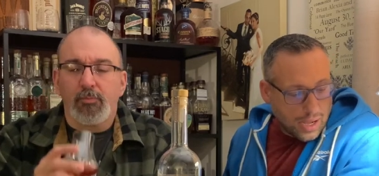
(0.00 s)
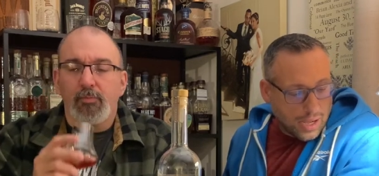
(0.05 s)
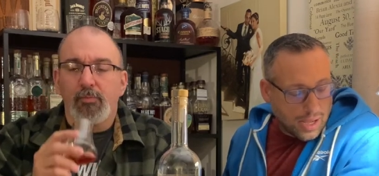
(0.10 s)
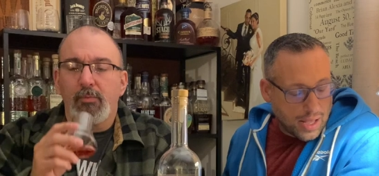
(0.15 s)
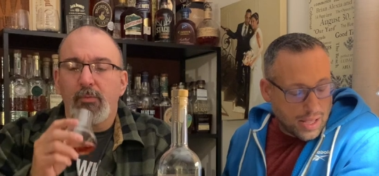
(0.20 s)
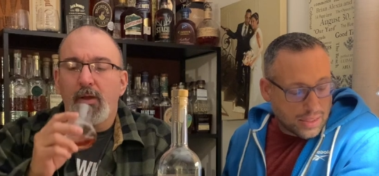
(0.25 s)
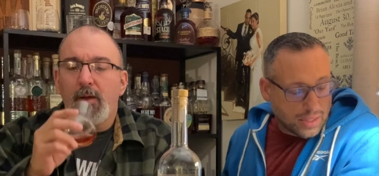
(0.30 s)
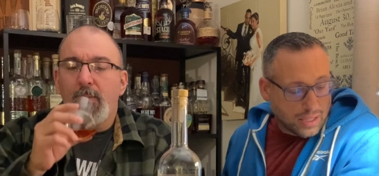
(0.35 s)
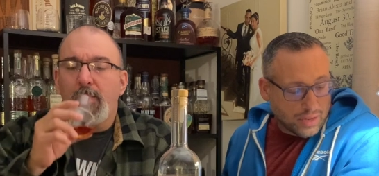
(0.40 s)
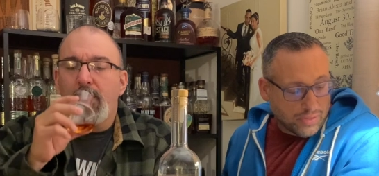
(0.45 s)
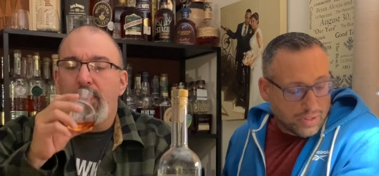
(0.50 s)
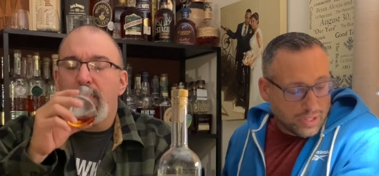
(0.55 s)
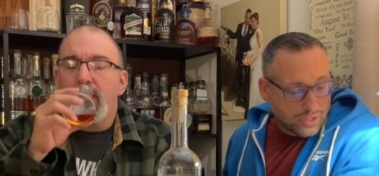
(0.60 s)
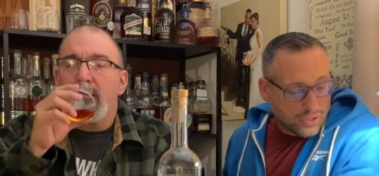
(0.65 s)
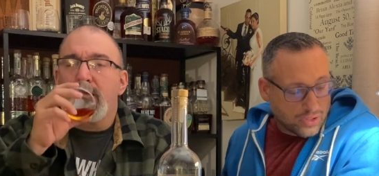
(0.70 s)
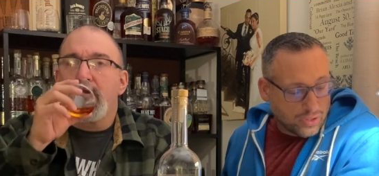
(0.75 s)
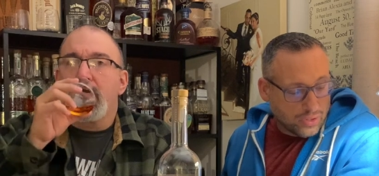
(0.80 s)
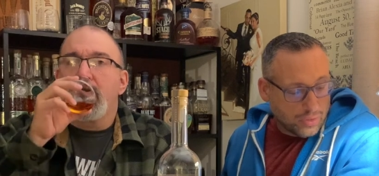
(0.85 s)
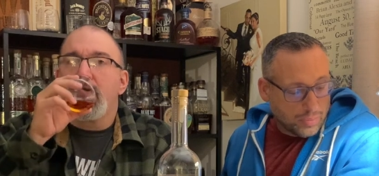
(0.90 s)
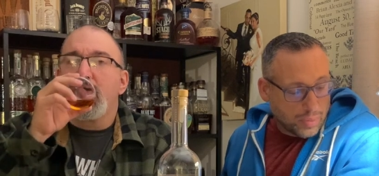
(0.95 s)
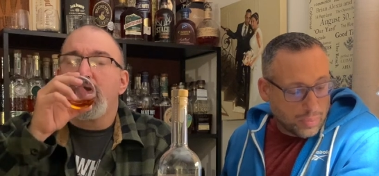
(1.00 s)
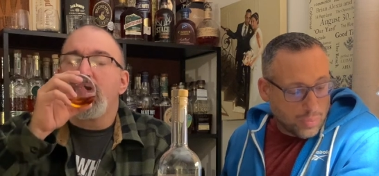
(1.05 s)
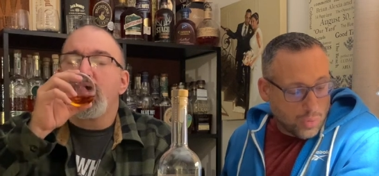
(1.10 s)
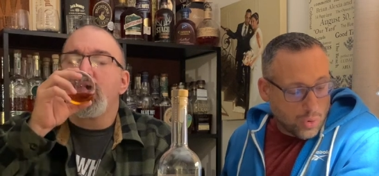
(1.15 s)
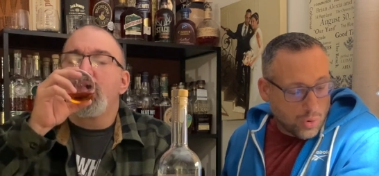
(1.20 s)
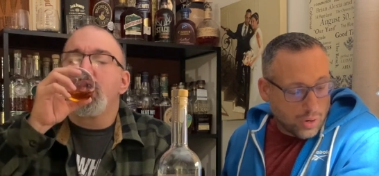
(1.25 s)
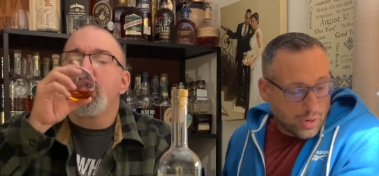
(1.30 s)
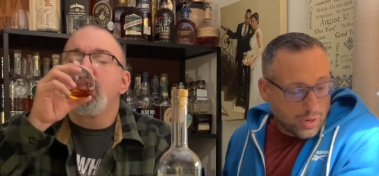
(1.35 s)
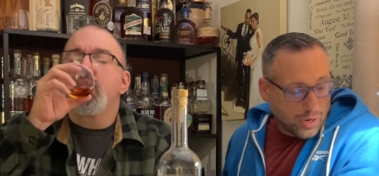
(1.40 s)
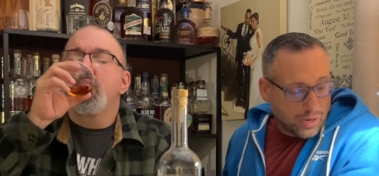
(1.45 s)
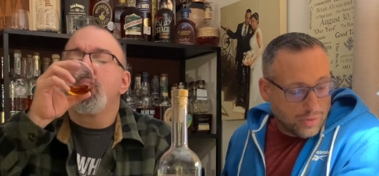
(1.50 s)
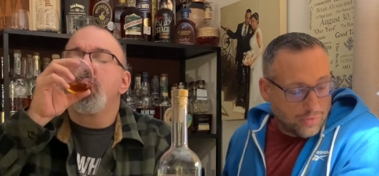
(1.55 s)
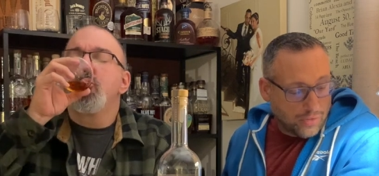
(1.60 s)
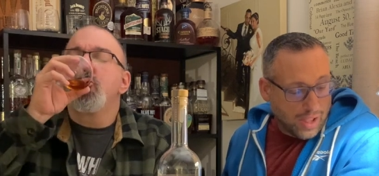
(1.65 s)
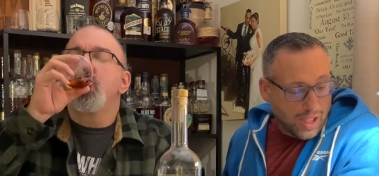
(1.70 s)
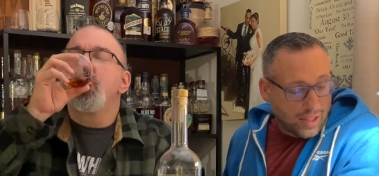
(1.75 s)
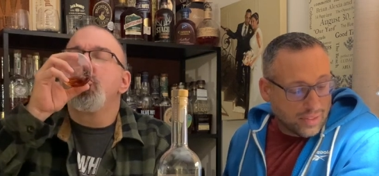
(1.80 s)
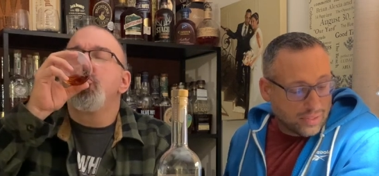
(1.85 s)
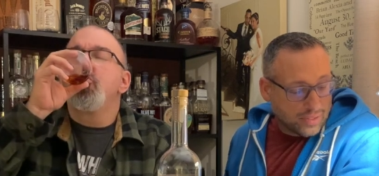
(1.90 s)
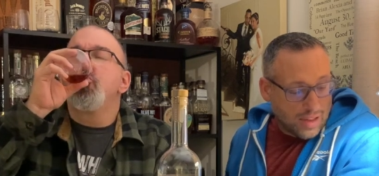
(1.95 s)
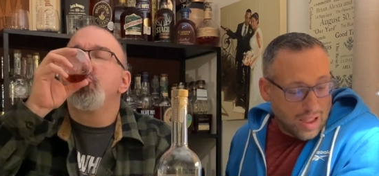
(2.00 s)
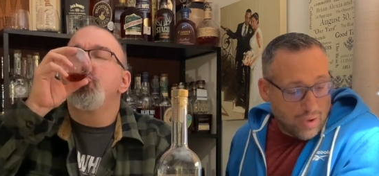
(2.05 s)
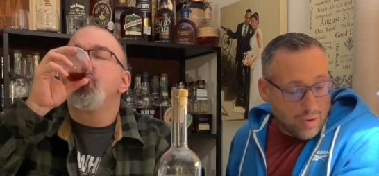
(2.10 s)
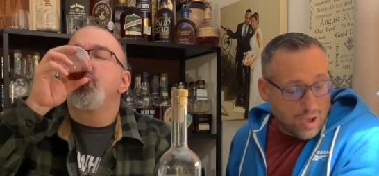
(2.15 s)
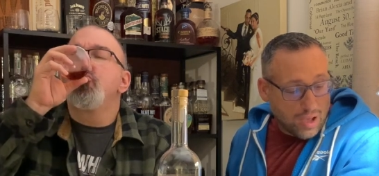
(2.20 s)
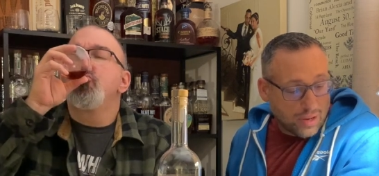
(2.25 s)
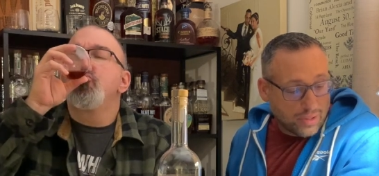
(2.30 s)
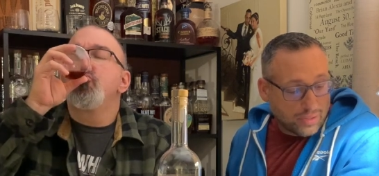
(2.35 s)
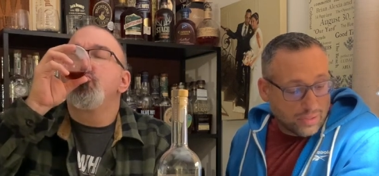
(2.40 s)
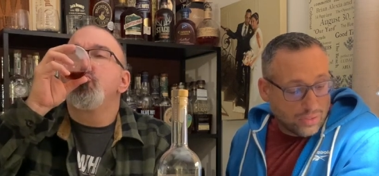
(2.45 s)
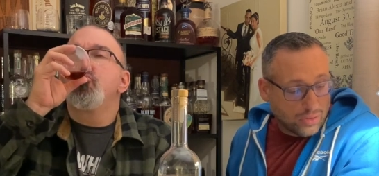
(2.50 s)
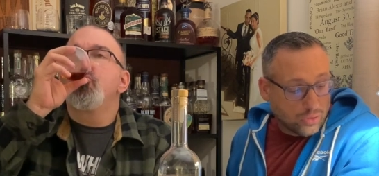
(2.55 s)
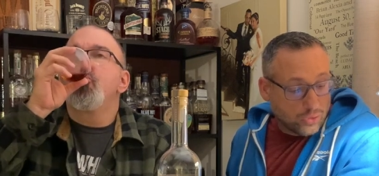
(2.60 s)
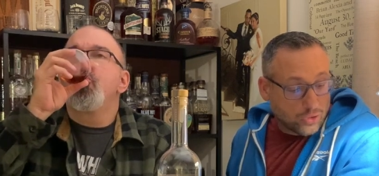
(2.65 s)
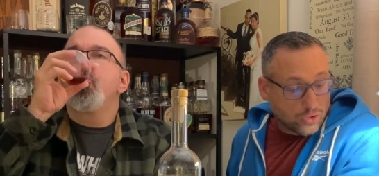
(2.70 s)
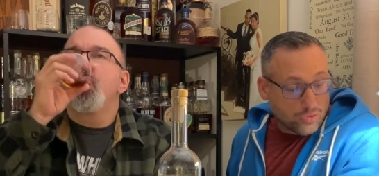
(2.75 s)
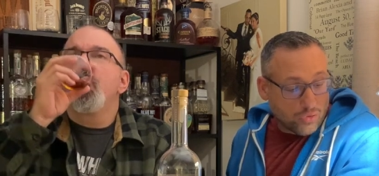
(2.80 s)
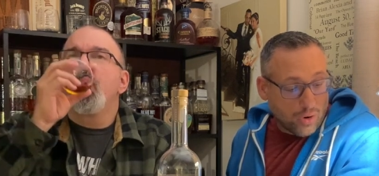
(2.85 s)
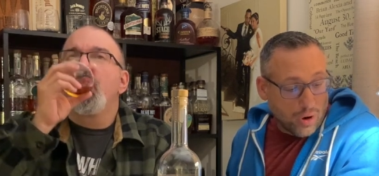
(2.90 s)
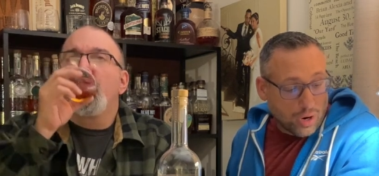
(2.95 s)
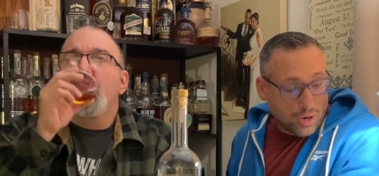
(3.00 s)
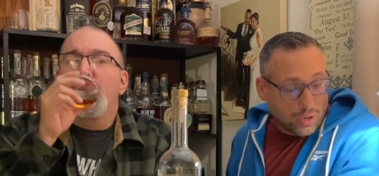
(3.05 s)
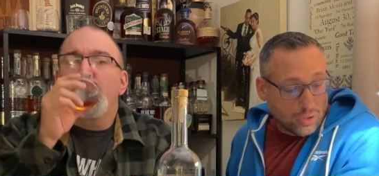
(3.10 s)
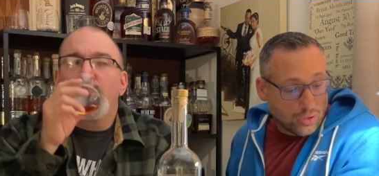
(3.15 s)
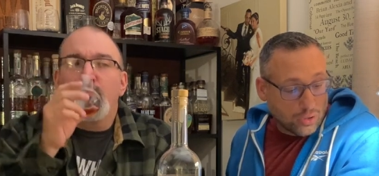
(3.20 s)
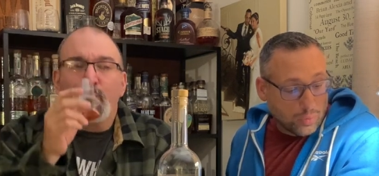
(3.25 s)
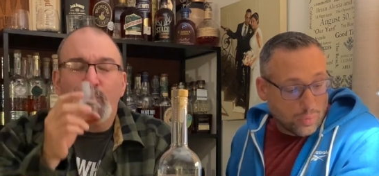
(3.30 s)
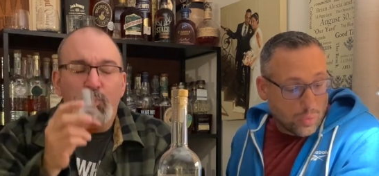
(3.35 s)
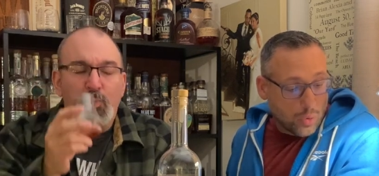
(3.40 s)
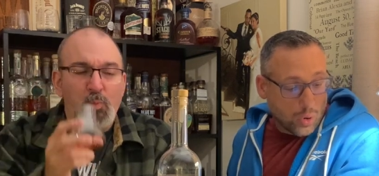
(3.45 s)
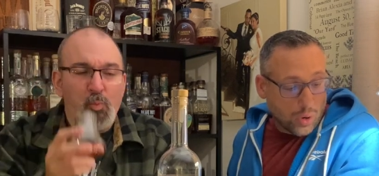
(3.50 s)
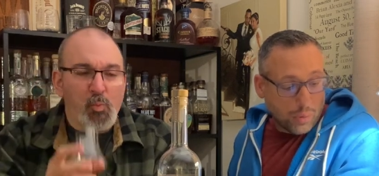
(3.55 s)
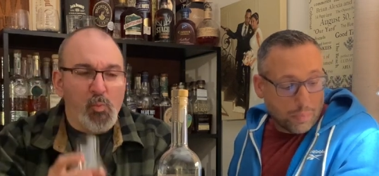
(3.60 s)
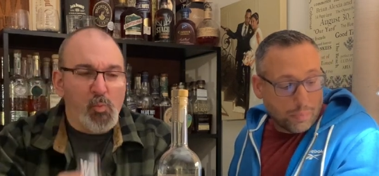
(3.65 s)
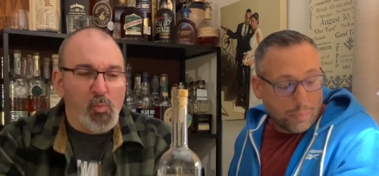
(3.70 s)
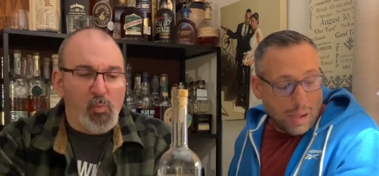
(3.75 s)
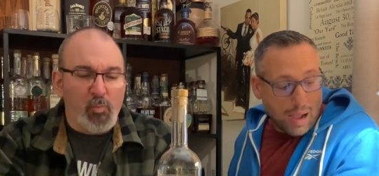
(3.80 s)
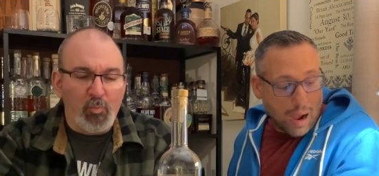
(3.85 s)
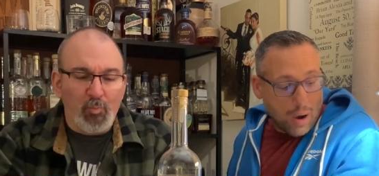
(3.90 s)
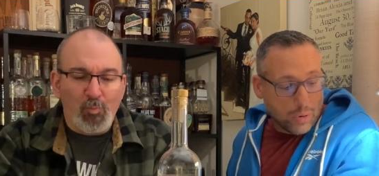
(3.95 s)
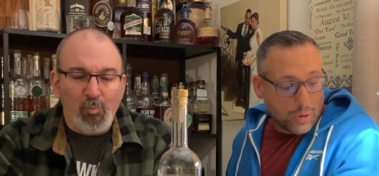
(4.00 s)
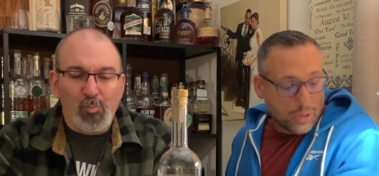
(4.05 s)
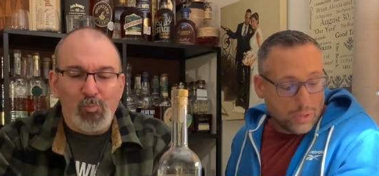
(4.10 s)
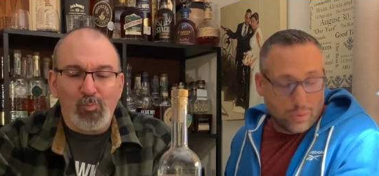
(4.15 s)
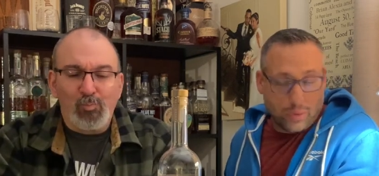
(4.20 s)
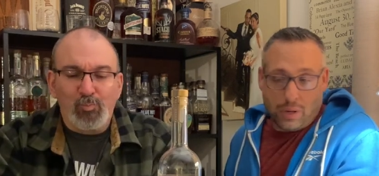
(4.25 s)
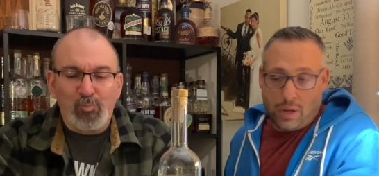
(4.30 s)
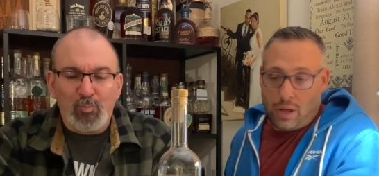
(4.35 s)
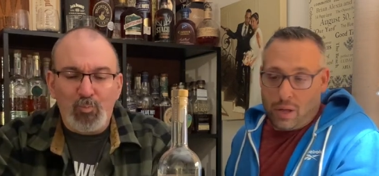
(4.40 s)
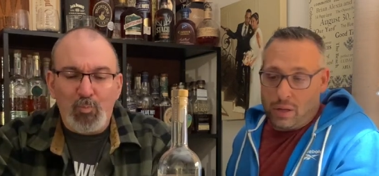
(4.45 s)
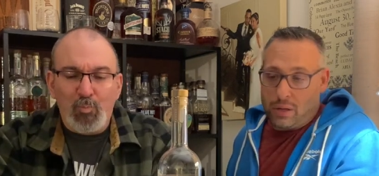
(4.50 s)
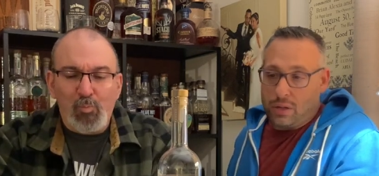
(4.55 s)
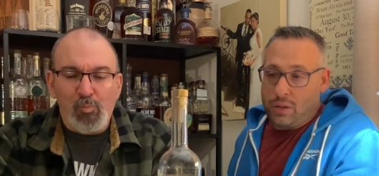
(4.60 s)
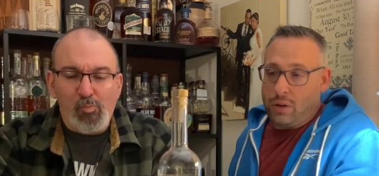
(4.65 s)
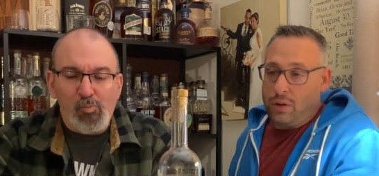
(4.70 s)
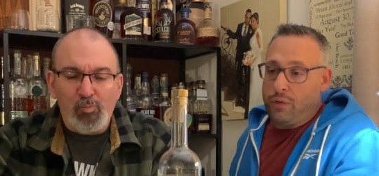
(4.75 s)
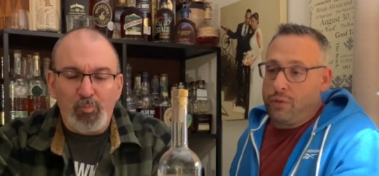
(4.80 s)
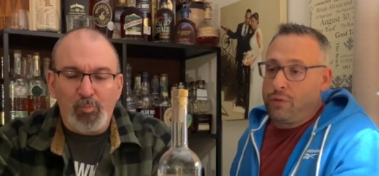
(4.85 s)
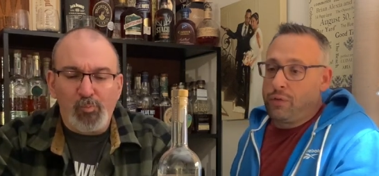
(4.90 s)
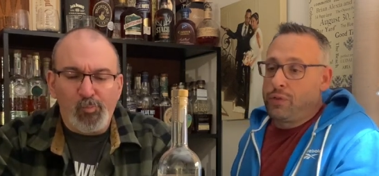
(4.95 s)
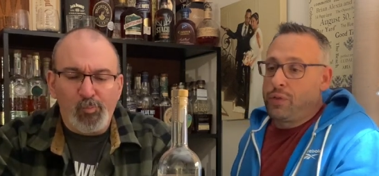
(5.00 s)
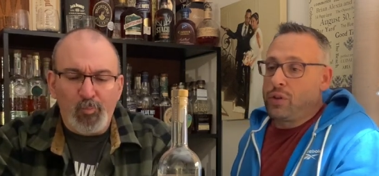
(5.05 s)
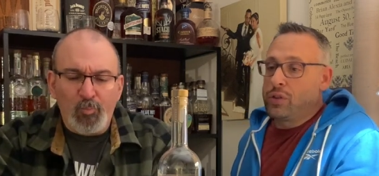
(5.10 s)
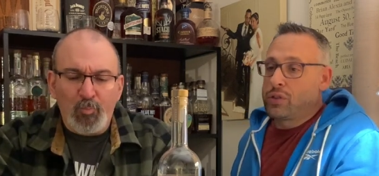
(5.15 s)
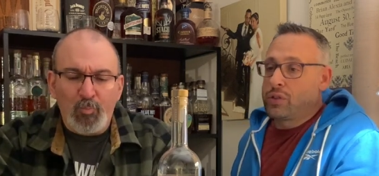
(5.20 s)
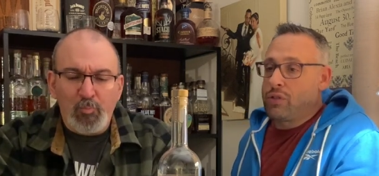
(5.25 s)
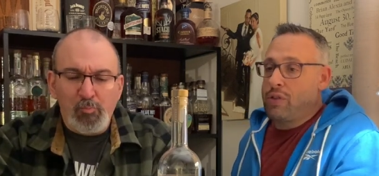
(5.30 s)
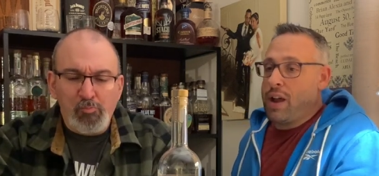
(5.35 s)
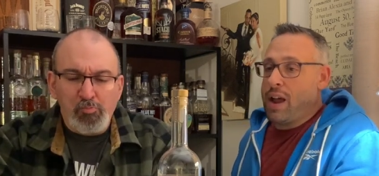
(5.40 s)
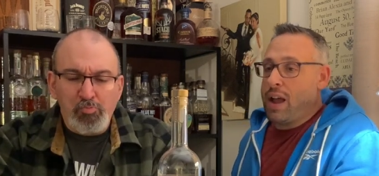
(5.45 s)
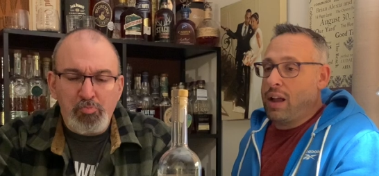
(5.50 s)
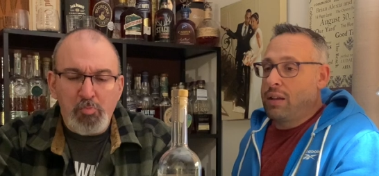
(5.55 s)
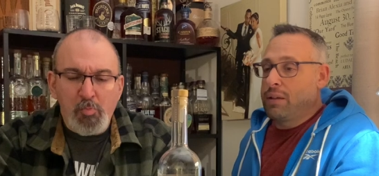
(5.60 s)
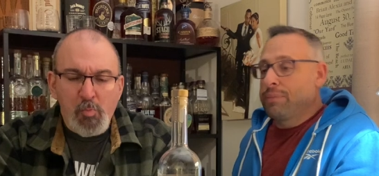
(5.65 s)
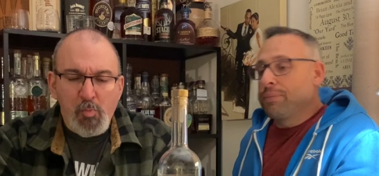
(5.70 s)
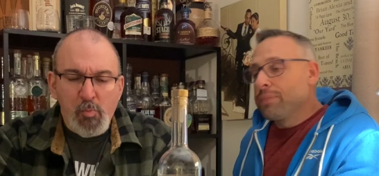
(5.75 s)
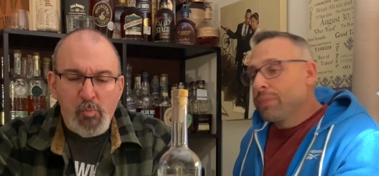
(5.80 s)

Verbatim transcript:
Speaker 1: I think everything's a little bit more advanced now, honestly, a little stronger, a little more power to it. You know, first crack,